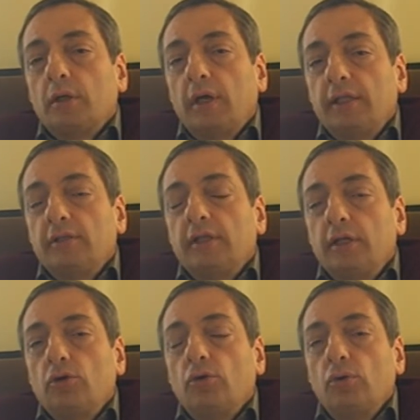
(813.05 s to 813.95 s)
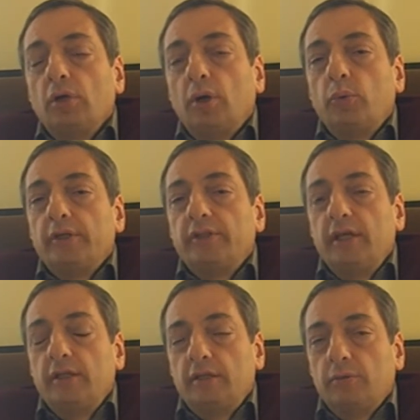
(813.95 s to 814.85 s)
handling all our
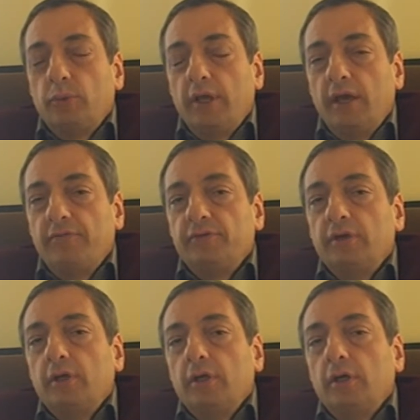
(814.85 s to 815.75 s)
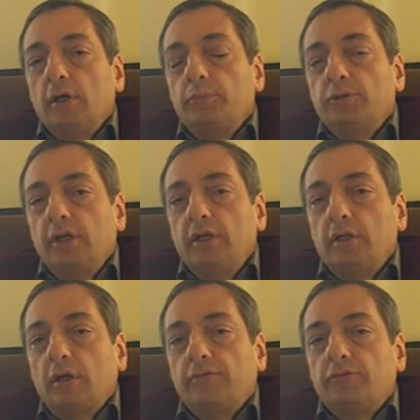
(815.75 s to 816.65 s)
data we have
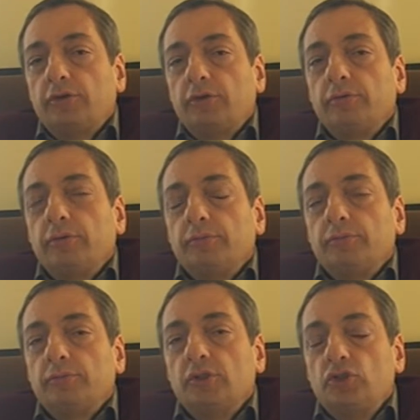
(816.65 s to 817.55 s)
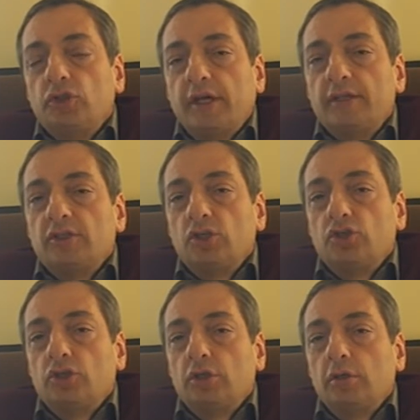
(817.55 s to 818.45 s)
obtained after
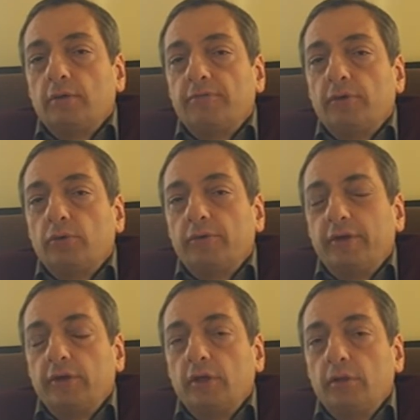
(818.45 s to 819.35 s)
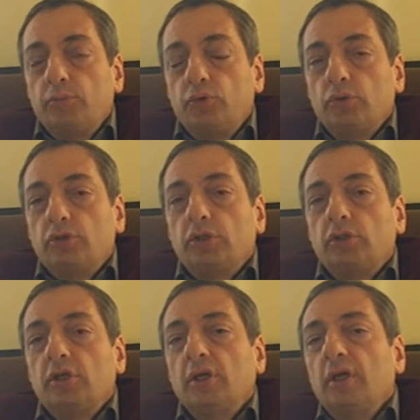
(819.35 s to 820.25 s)
digitization of our very
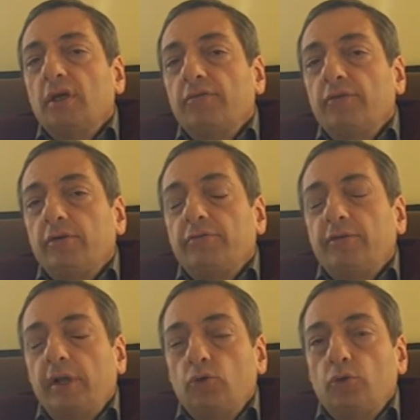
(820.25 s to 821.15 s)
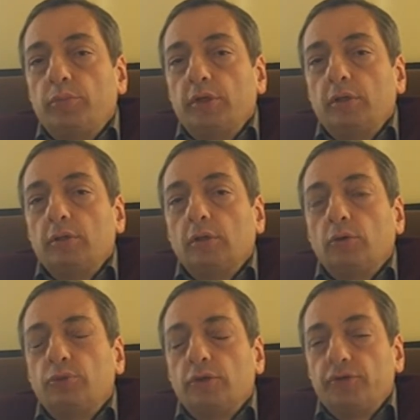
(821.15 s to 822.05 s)
important, very valuable
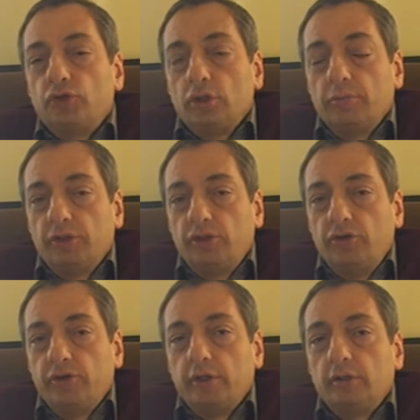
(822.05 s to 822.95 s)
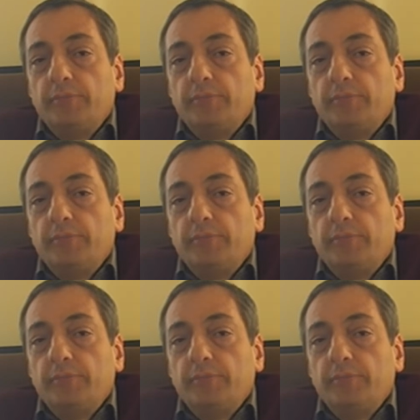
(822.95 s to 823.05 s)
observational material,